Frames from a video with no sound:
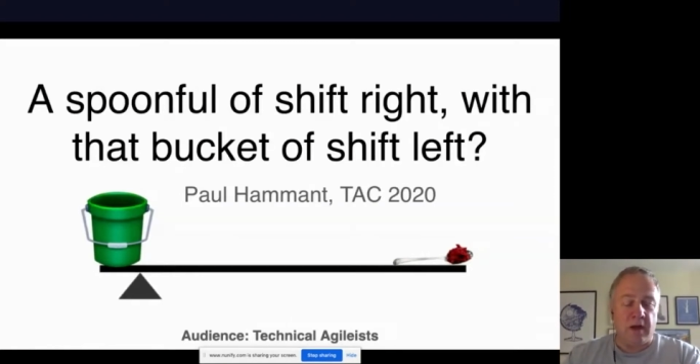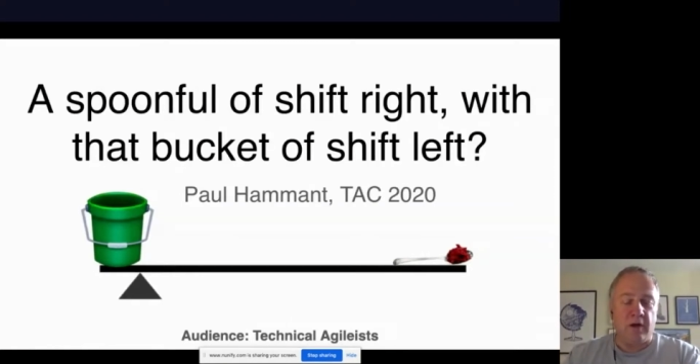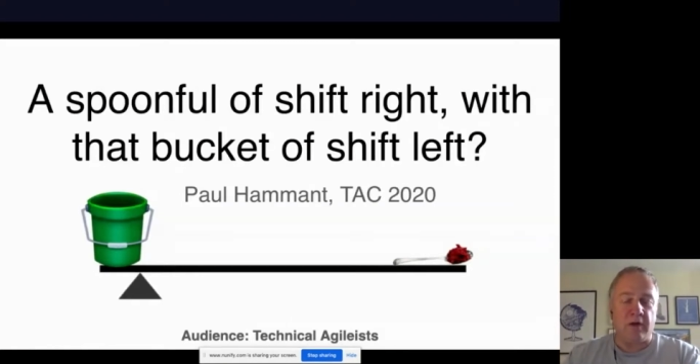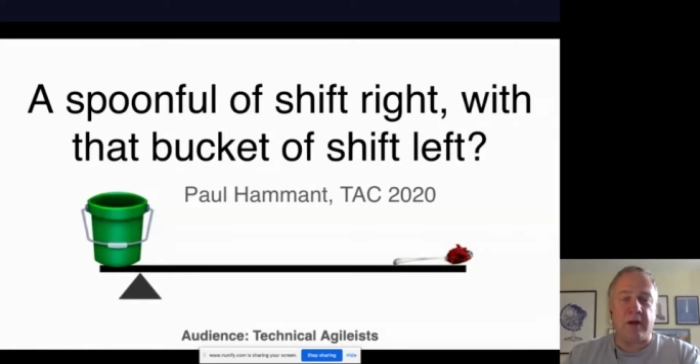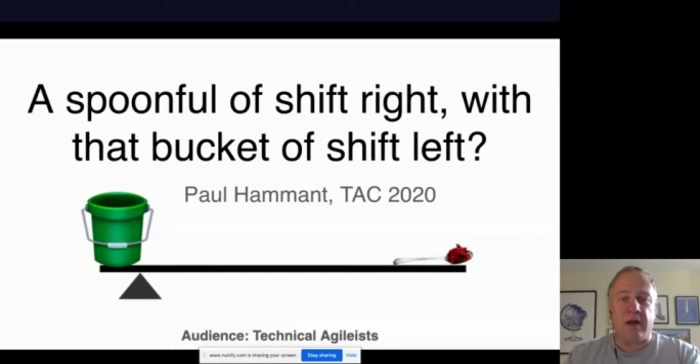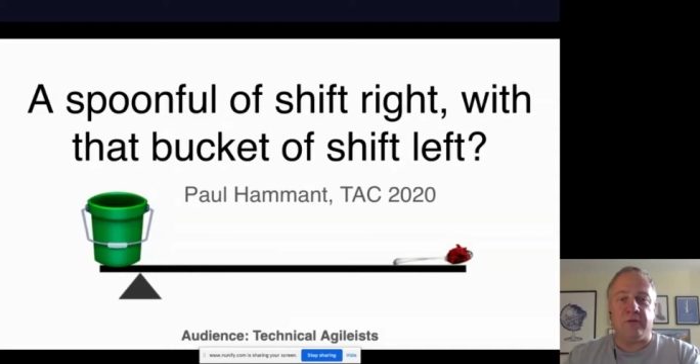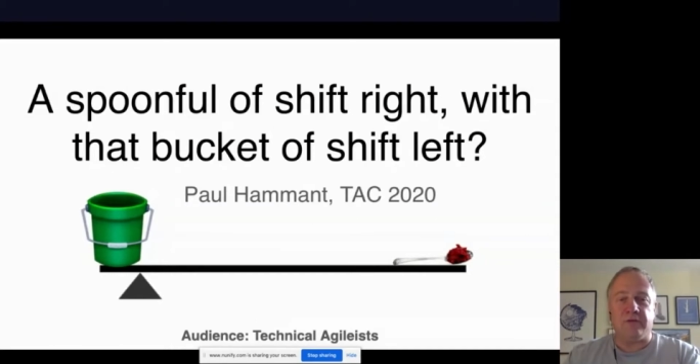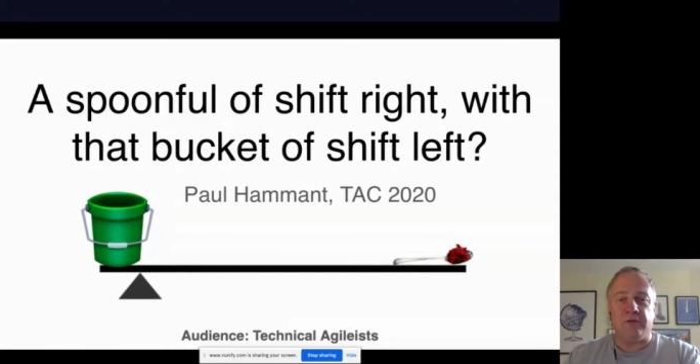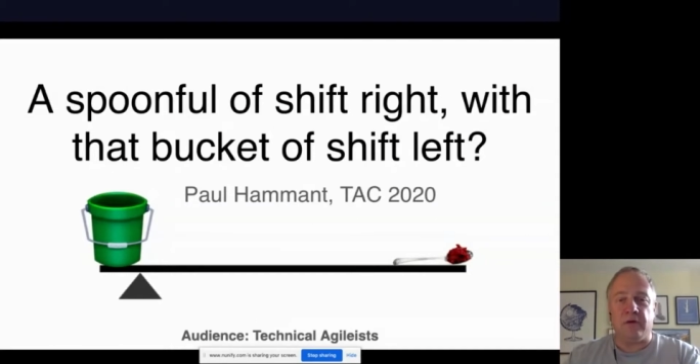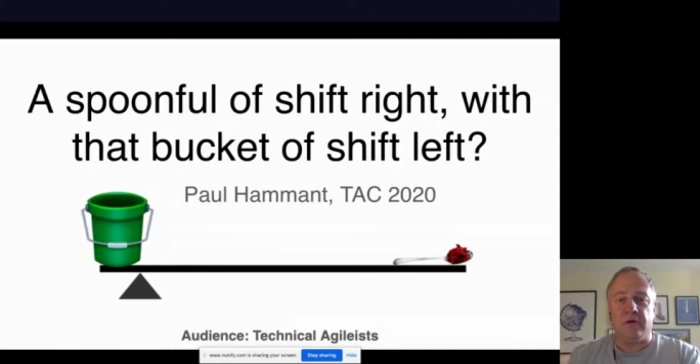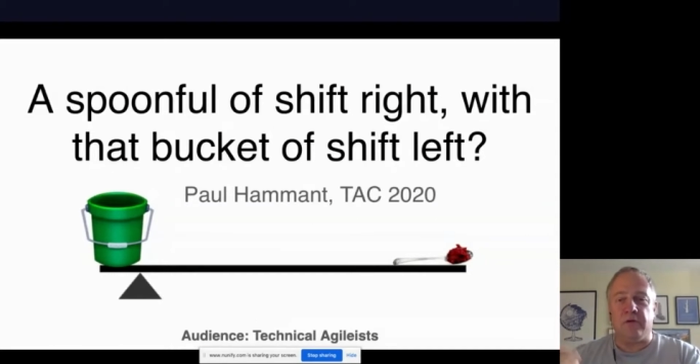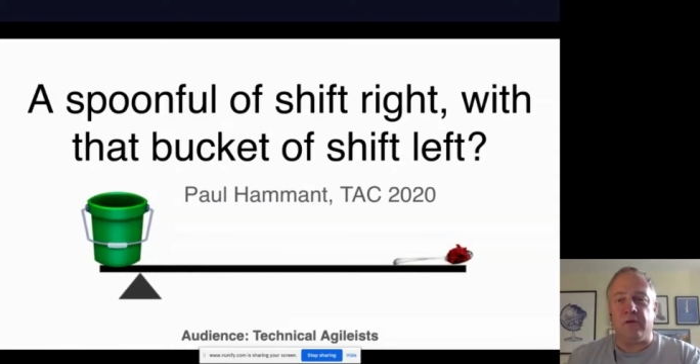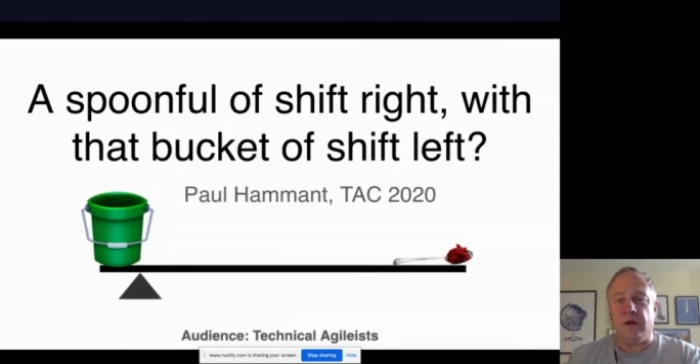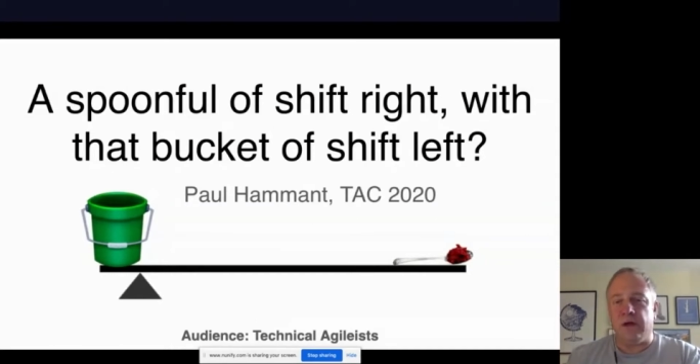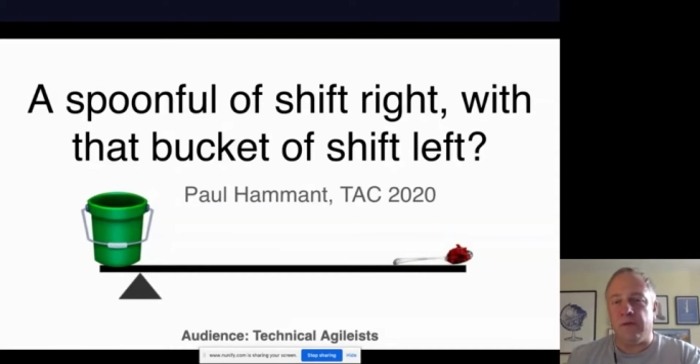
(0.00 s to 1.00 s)
Okay,
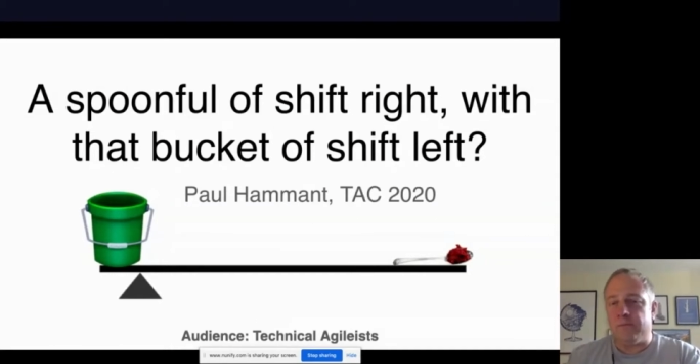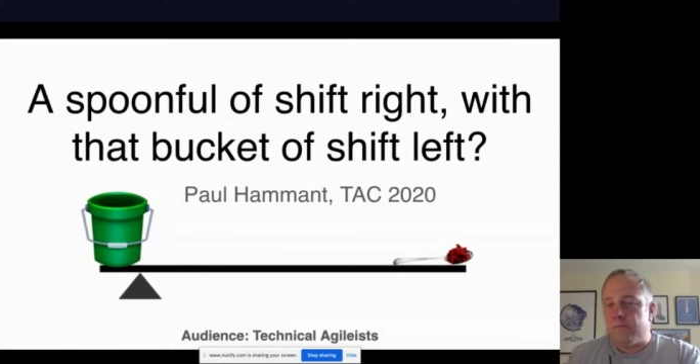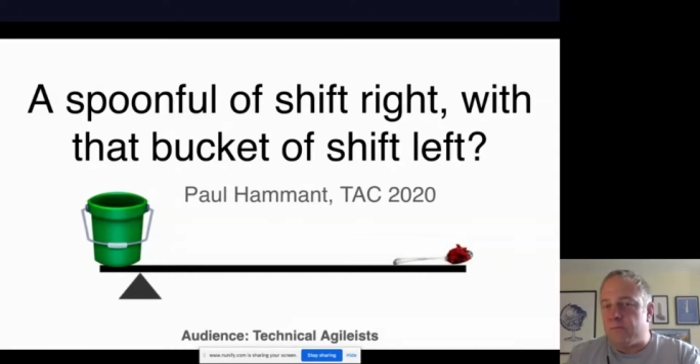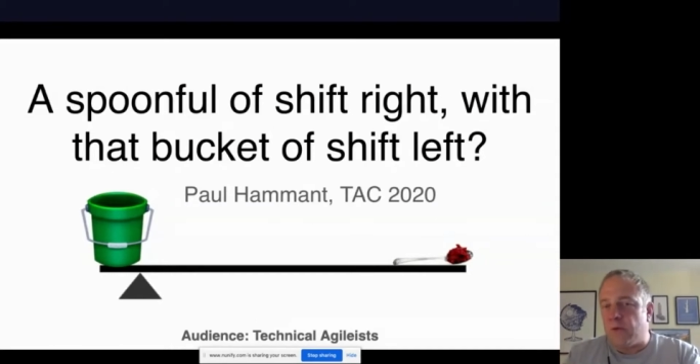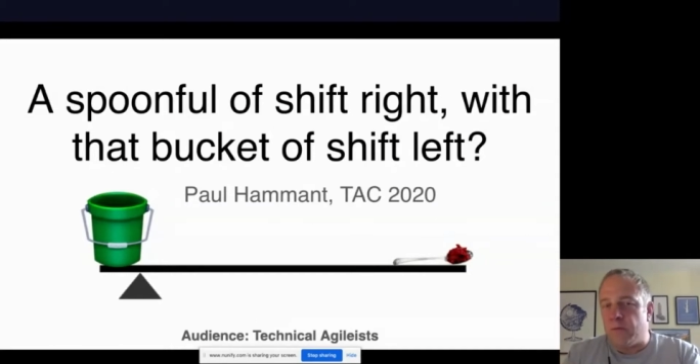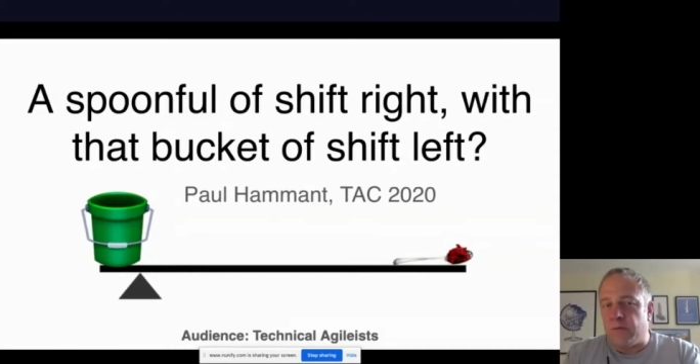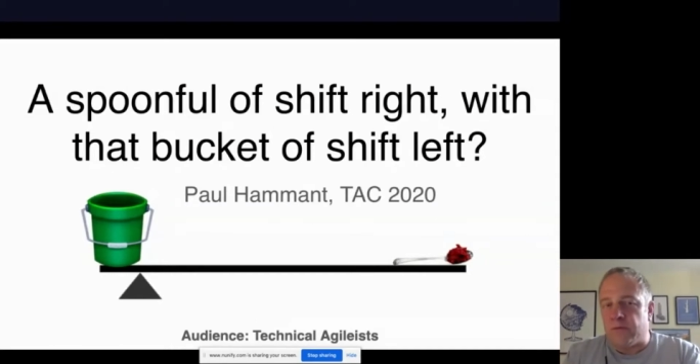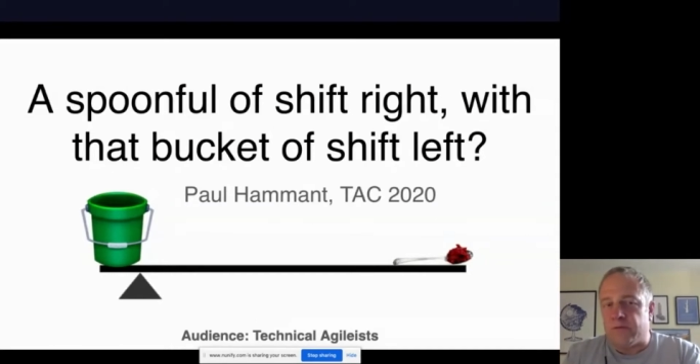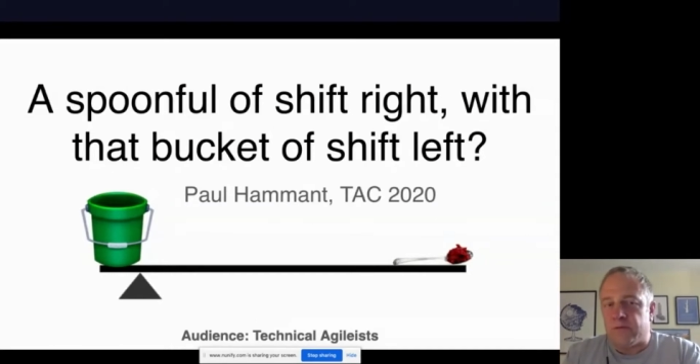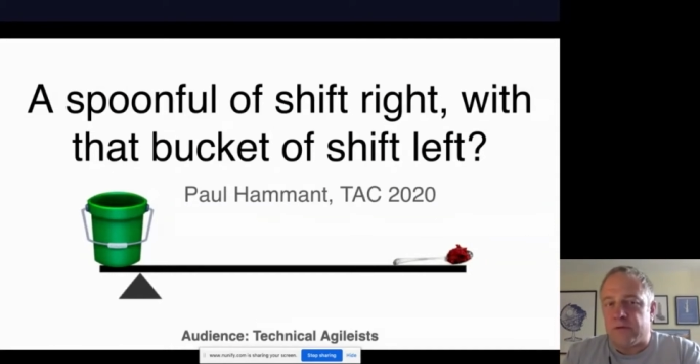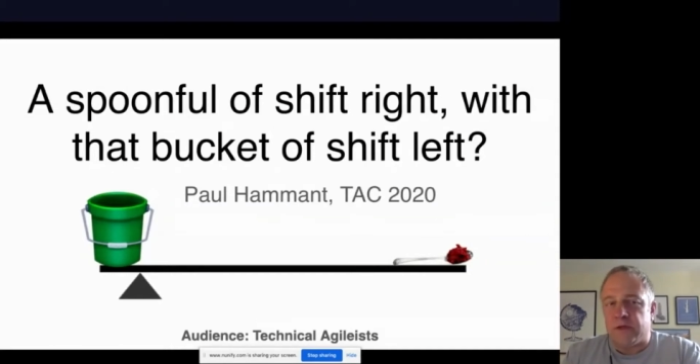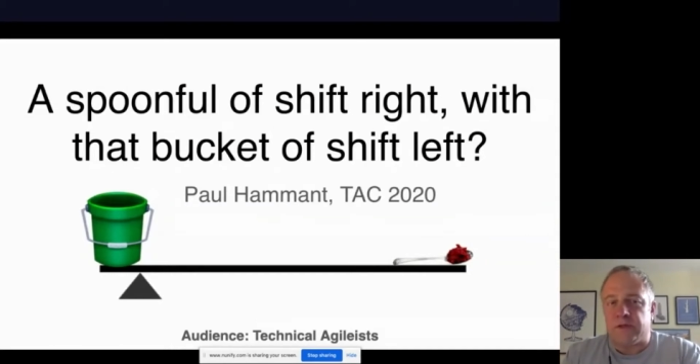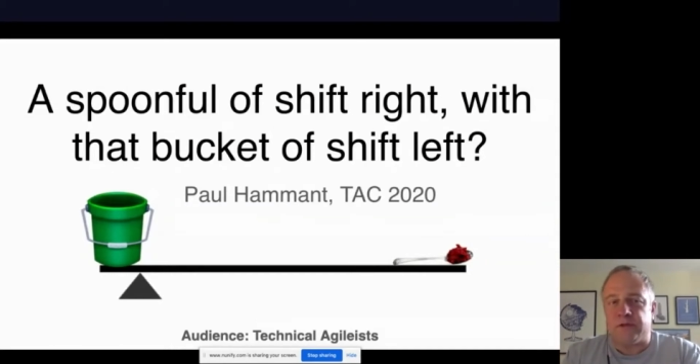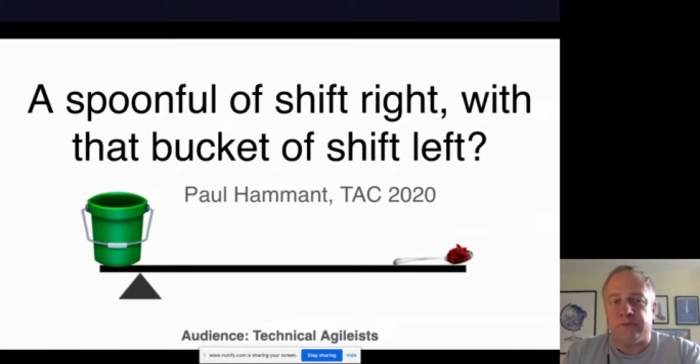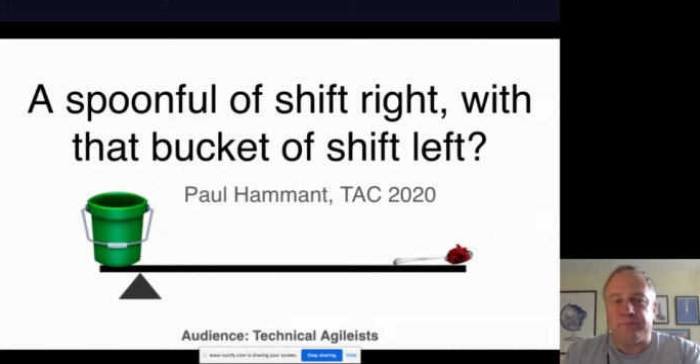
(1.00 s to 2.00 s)
so my
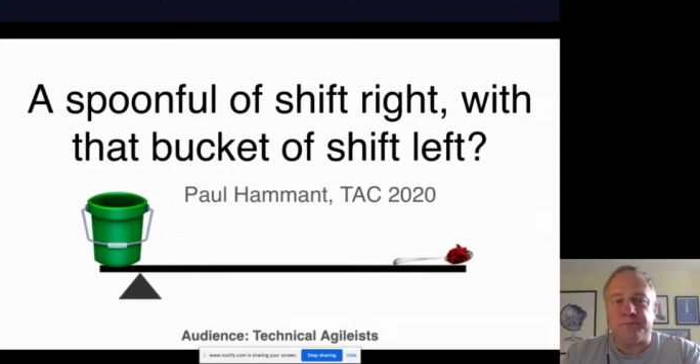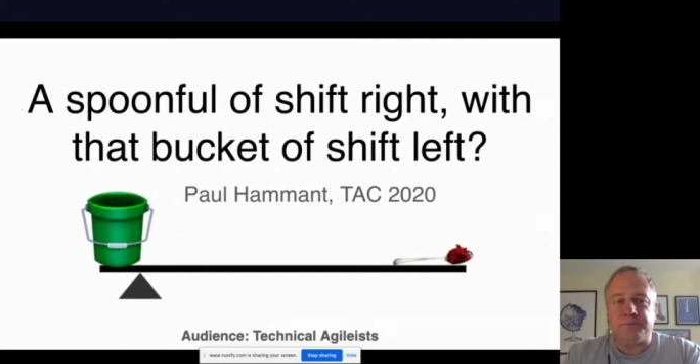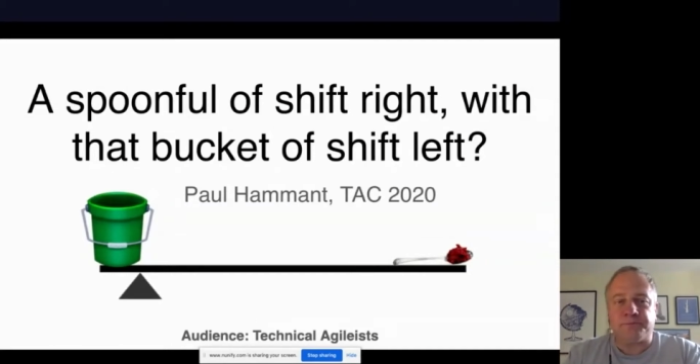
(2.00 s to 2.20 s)
presentation.